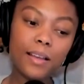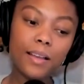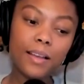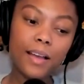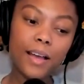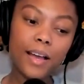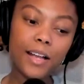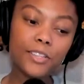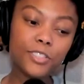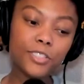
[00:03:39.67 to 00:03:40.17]

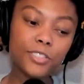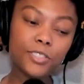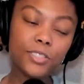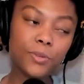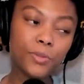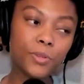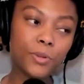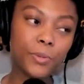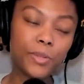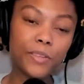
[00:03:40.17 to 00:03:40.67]
I just
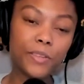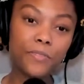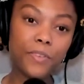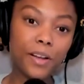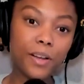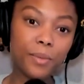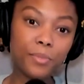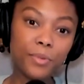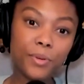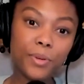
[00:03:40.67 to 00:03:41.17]
don't know what the
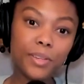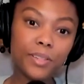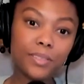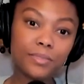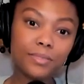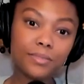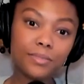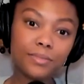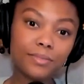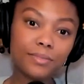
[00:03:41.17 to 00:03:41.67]
fuck I'm doing.
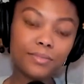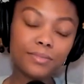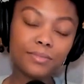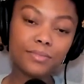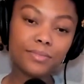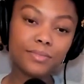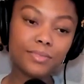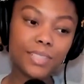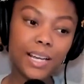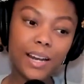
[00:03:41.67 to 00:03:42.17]

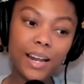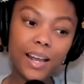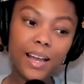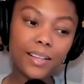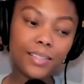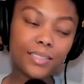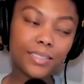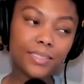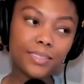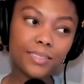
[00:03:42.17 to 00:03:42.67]
Dead
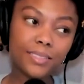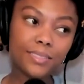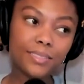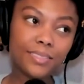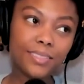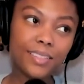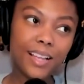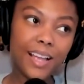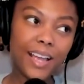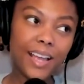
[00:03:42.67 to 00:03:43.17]
ass.
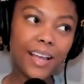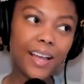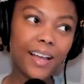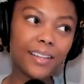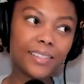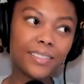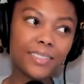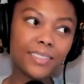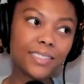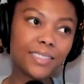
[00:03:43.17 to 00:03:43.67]

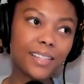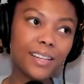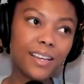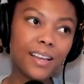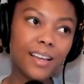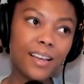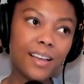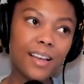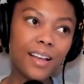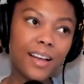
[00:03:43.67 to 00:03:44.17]
And
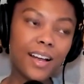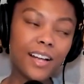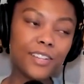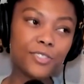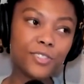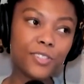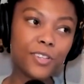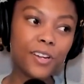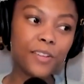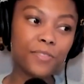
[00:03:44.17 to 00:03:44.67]
I
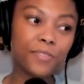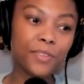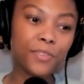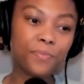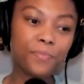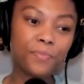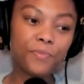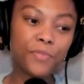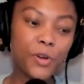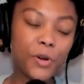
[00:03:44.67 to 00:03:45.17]
just got off the
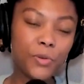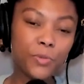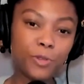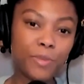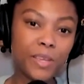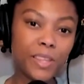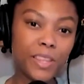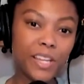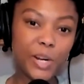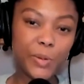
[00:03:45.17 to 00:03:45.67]
phone
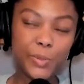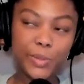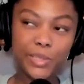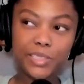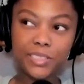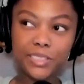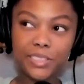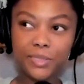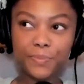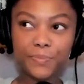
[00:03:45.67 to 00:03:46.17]
with my
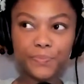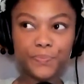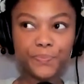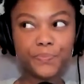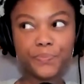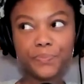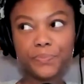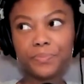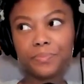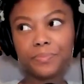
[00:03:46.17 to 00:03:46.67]
therapist.
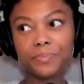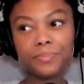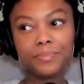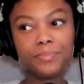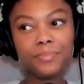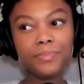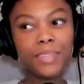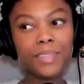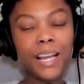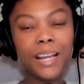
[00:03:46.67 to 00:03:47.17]

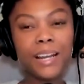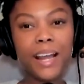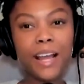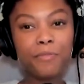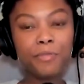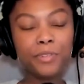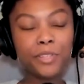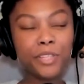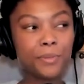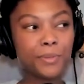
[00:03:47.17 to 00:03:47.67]
And I
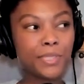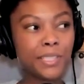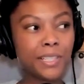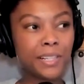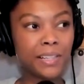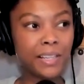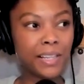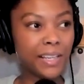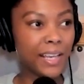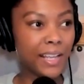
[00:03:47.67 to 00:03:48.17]
really was
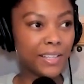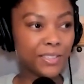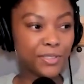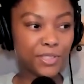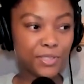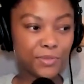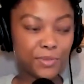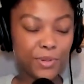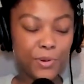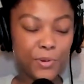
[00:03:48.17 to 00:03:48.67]
going to like cancel
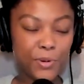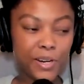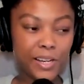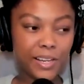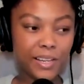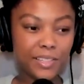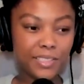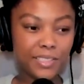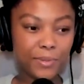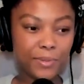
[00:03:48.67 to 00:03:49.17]
this recording
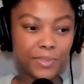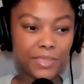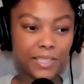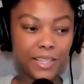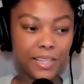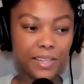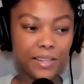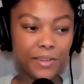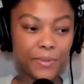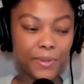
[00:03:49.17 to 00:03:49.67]
because I was
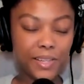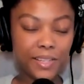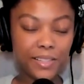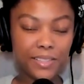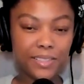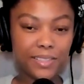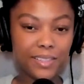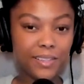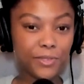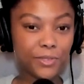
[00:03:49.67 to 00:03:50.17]
like, you know
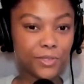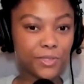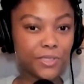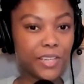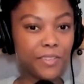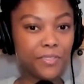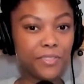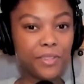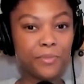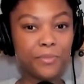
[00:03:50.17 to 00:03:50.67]
what? I'll just
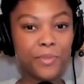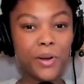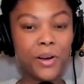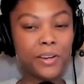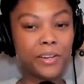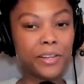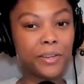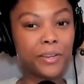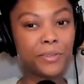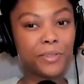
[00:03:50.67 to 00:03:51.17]
give them
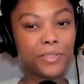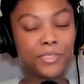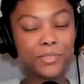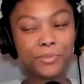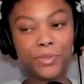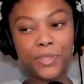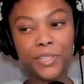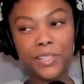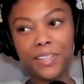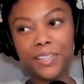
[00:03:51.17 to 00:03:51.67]
audio this
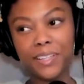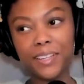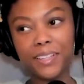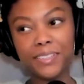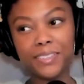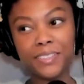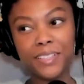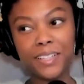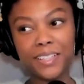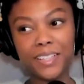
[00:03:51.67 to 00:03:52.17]
week.
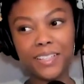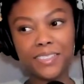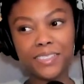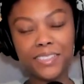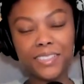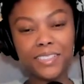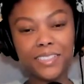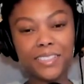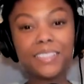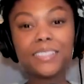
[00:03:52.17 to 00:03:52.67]
It's not that
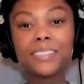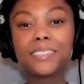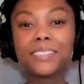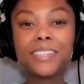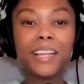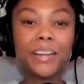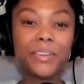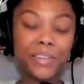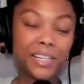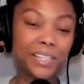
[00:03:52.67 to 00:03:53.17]
serious.
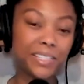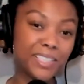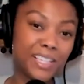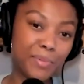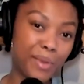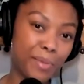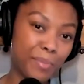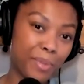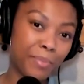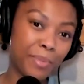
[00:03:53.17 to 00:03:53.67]
They don't need to see
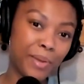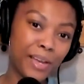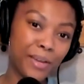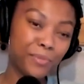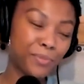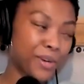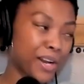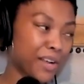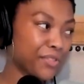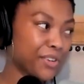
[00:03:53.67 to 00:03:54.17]
me in my
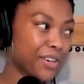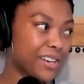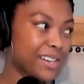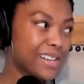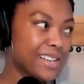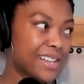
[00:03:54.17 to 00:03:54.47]
bed, whatever.